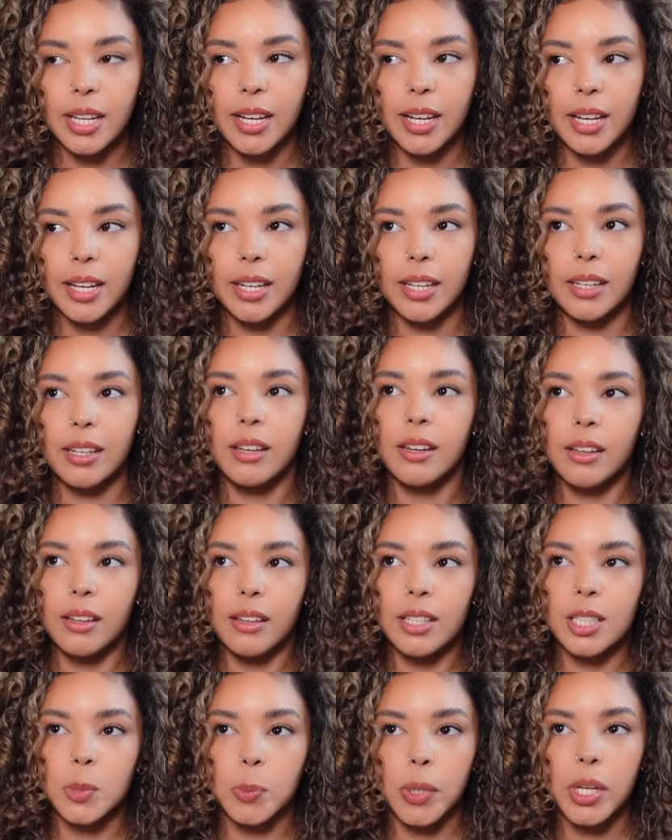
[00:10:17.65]
I
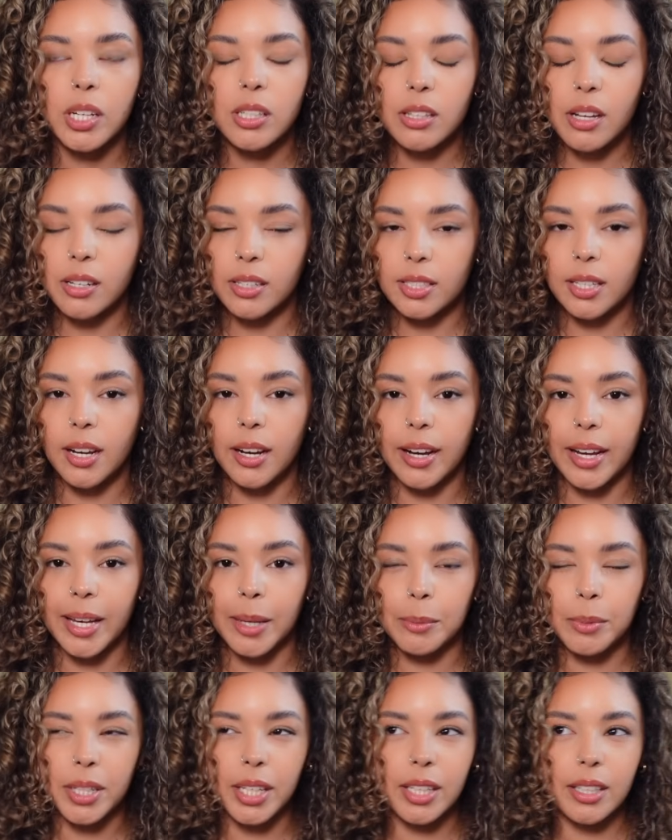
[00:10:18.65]
spent a lot of
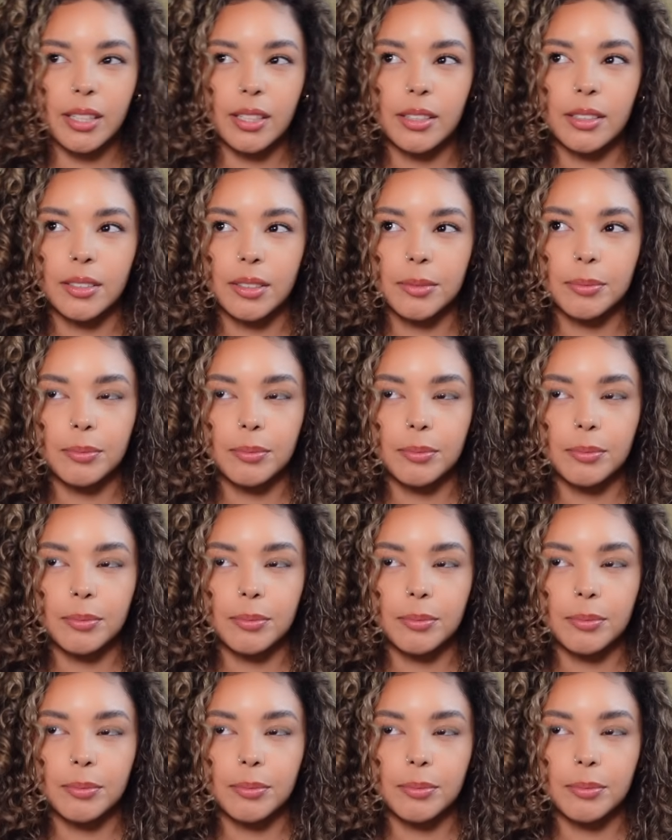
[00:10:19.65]
time like